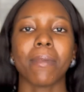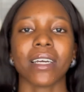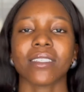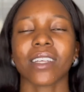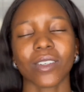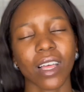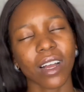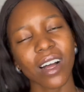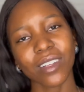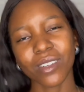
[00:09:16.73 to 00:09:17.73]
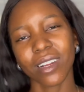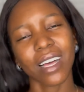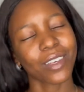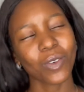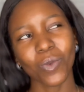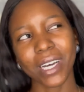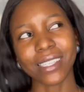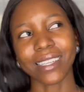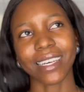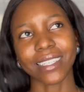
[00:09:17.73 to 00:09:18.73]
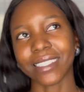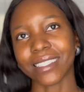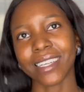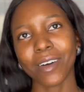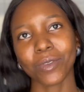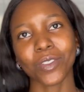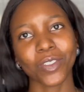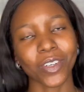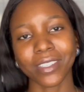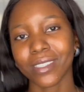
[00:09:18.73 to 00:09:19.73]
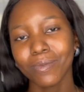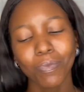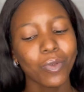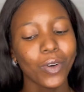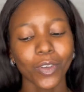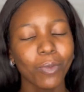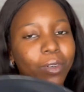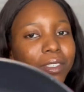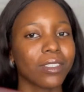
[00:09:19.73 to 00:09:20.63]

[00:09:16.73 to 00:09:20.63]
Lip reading: buying it. I was like, ah, Tola, you wise like this? How would you just pour your money